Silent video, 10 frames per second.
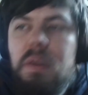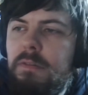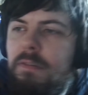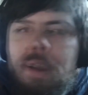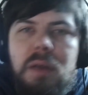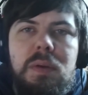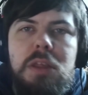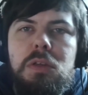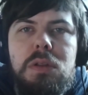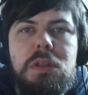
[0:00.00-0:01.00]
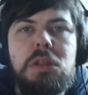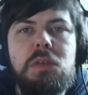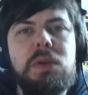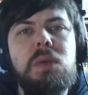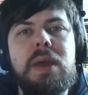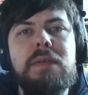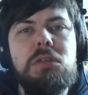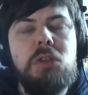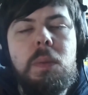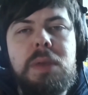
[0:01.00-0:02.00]
very sort of discrete way of
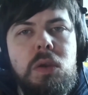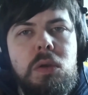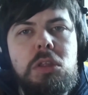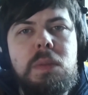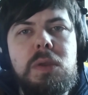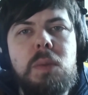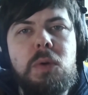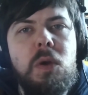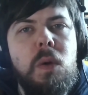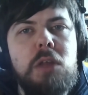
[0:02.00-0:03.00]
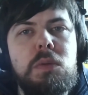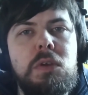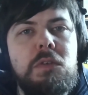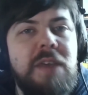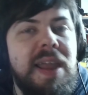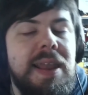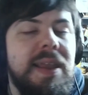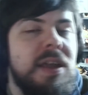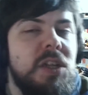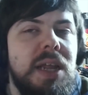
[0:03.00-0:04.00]
stopping your progress when you're
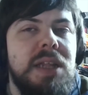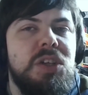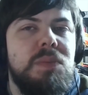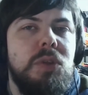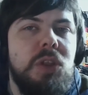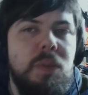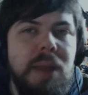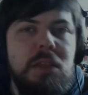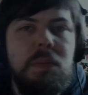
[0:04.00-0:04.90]
failing at a challenge and putting you back to